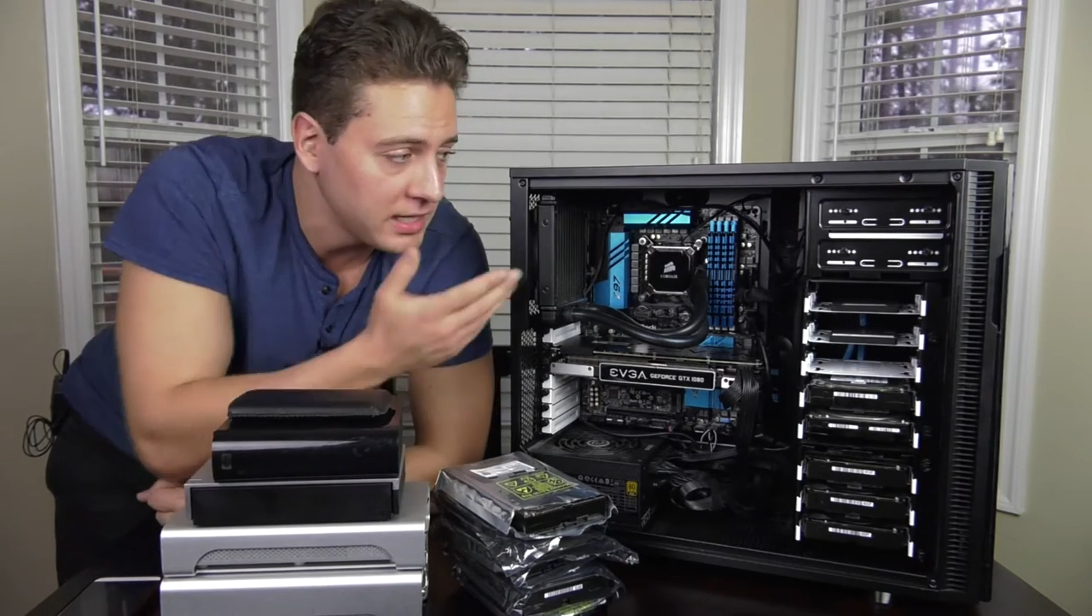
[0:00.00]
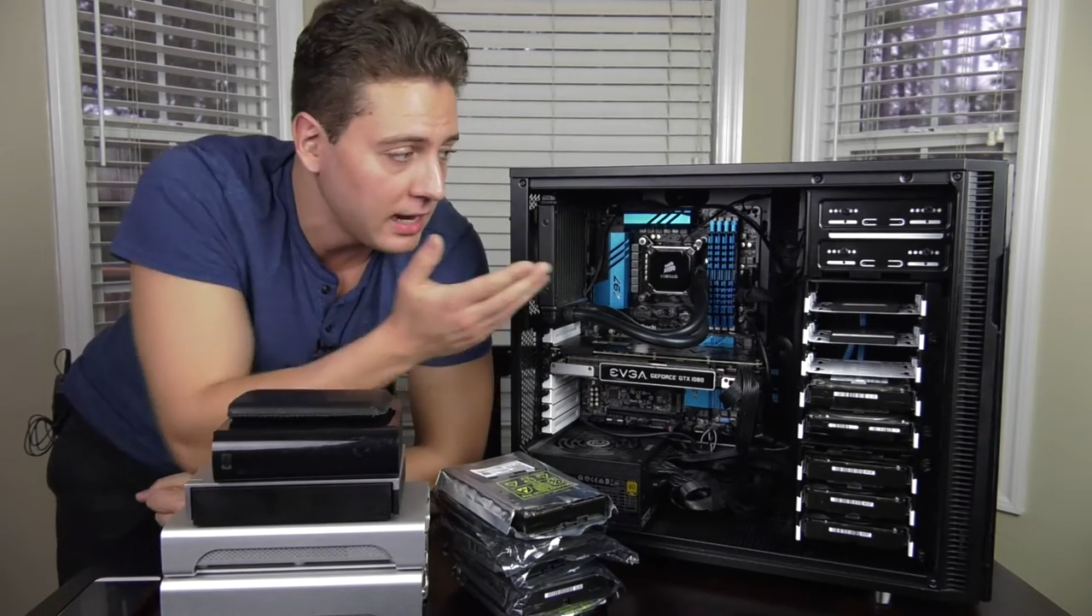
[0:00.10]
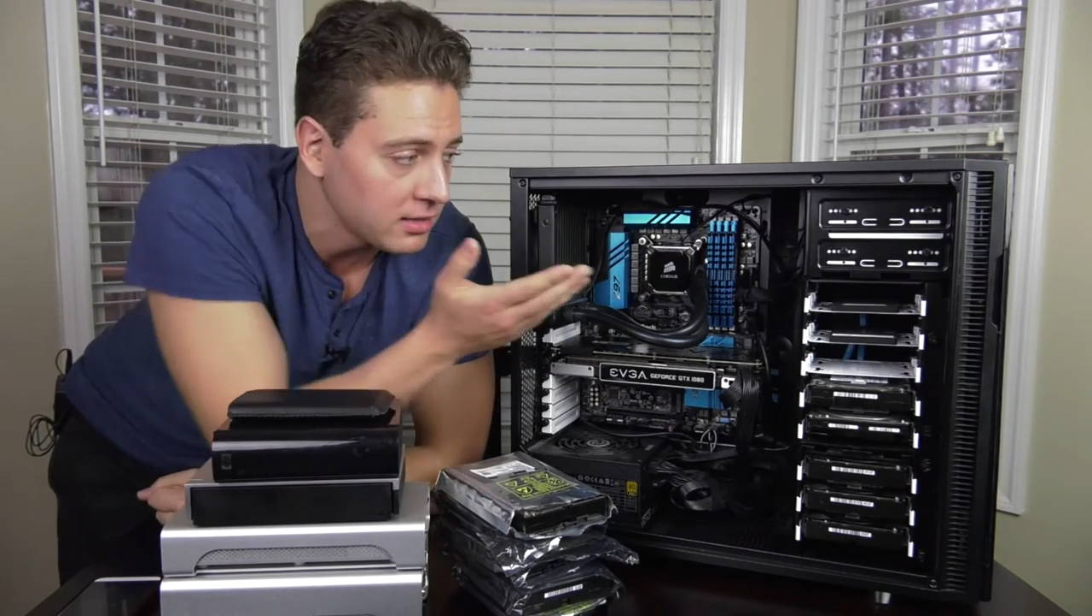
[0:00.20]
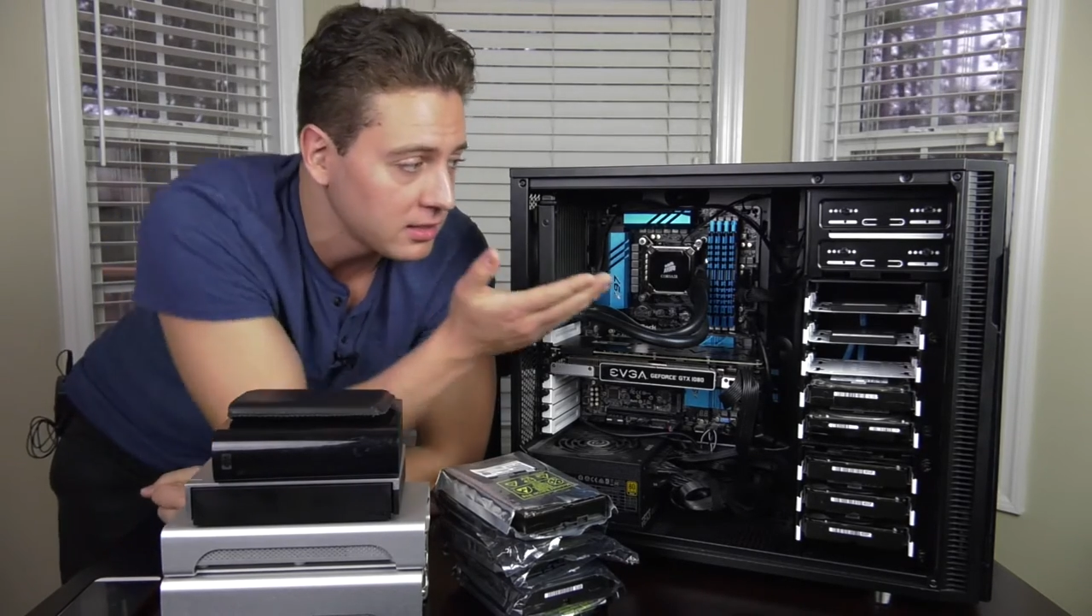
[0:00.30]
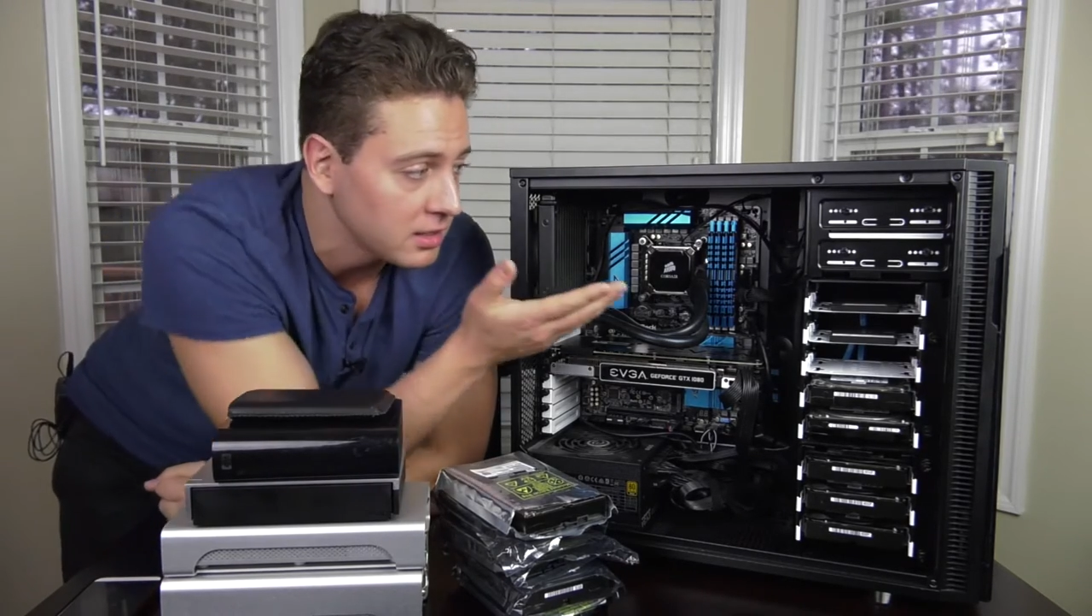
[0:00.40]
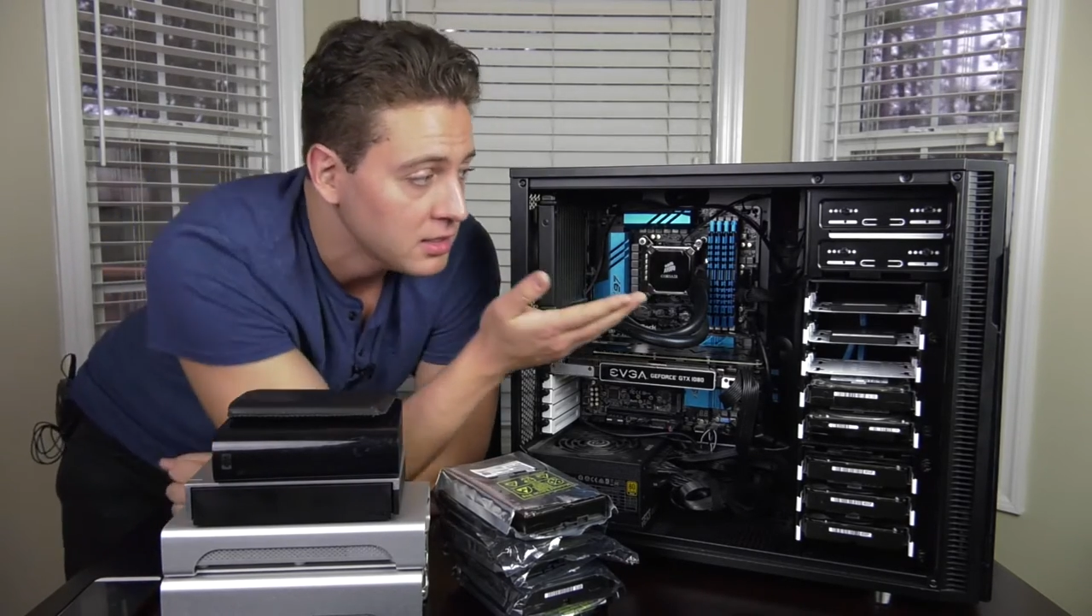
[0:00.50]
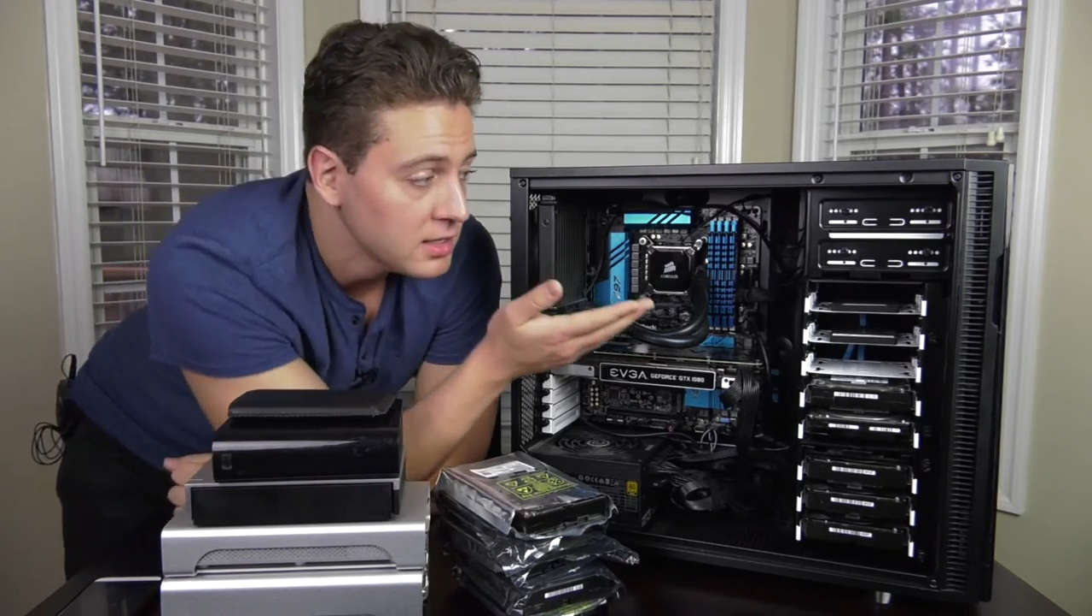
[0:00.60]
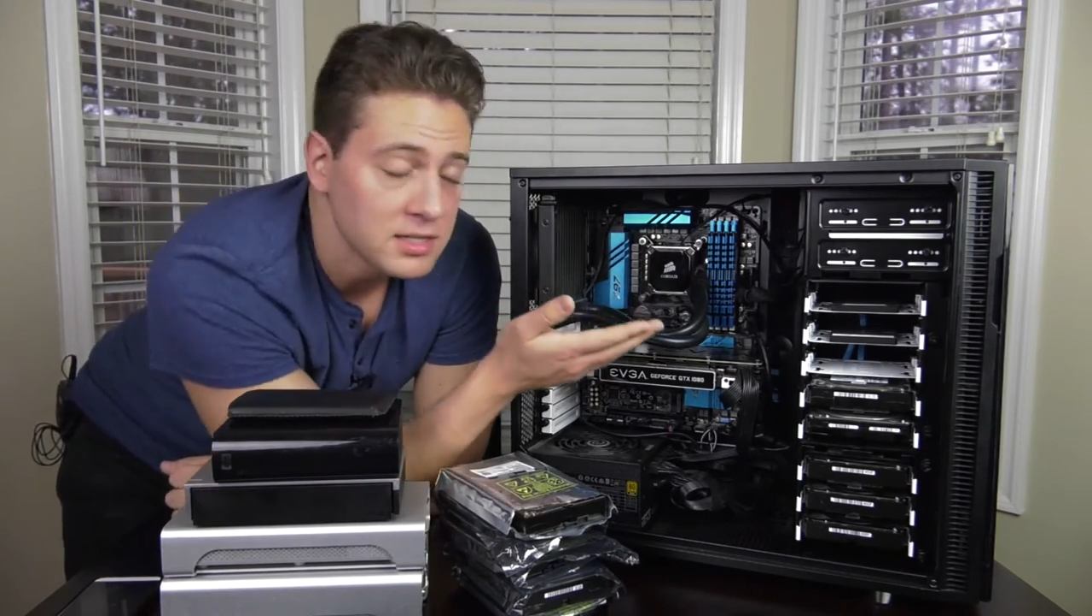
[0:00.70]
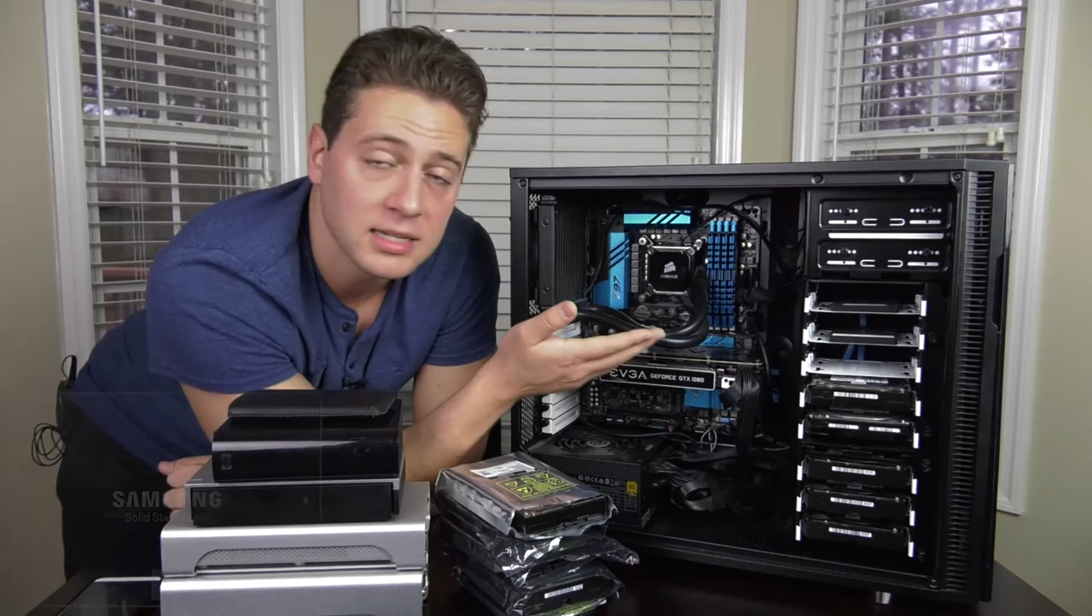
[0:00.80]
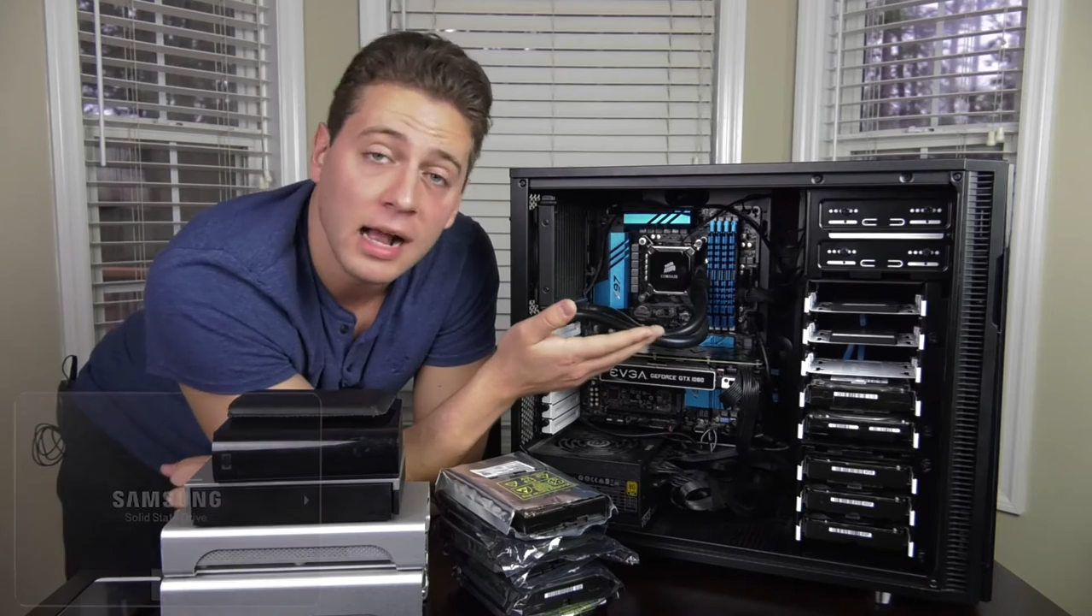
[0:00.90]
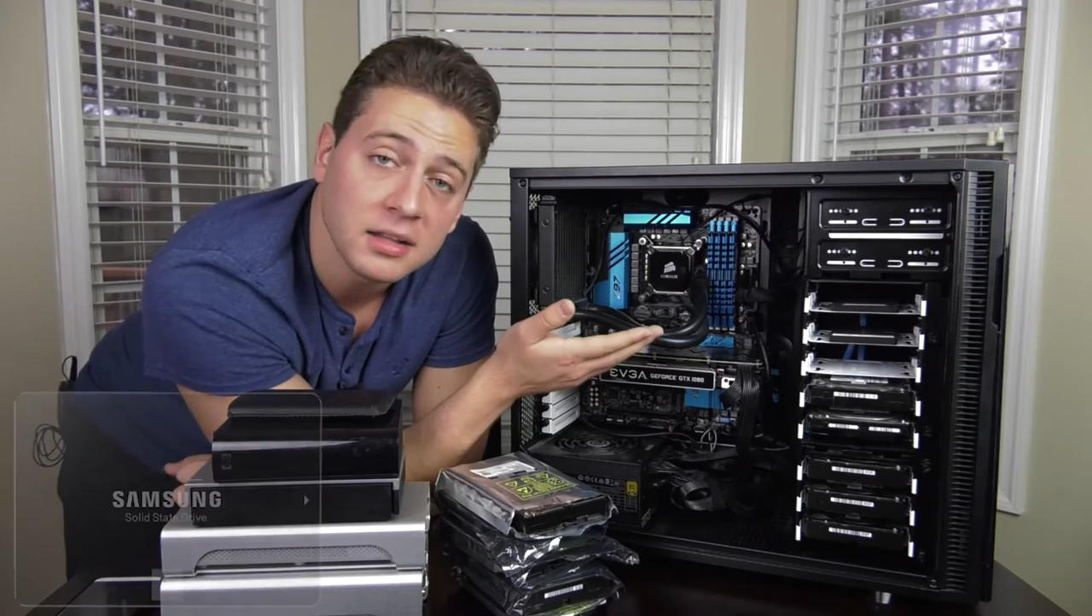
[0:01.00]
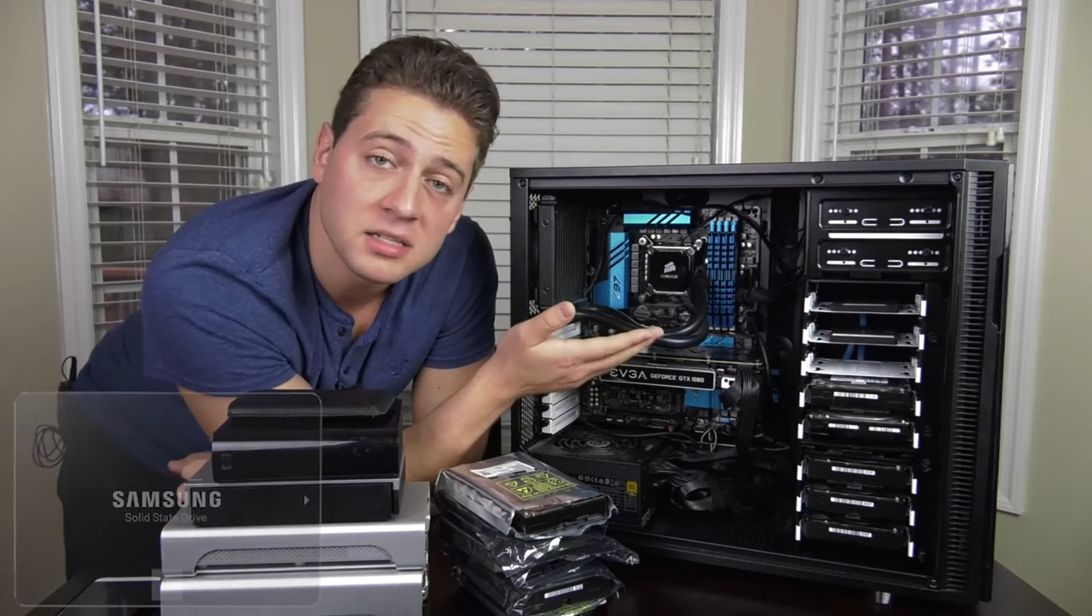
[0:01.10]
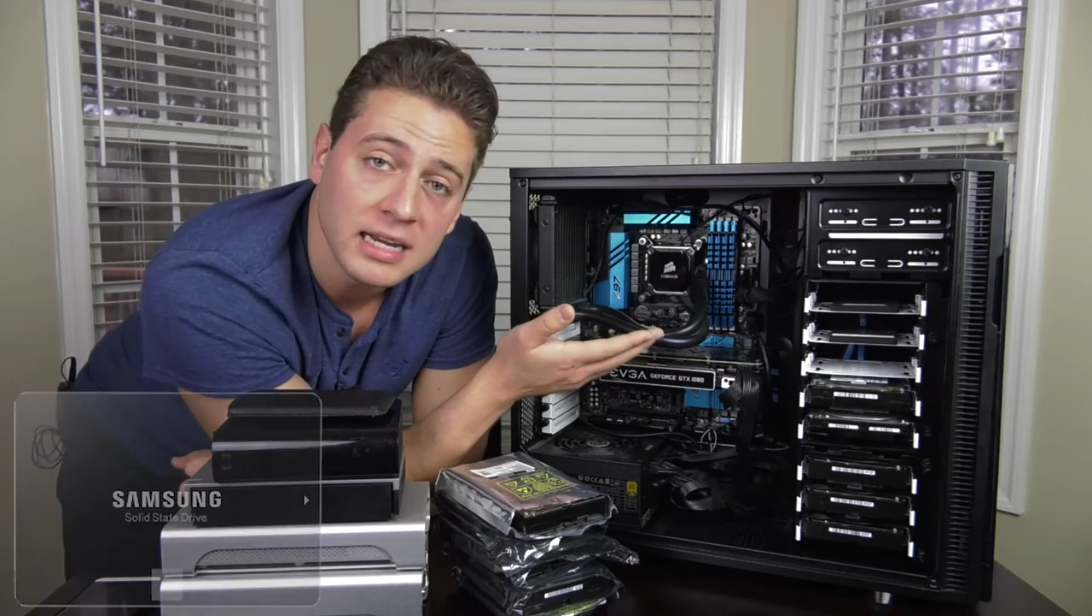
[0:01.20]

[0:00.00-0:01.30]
You got the solid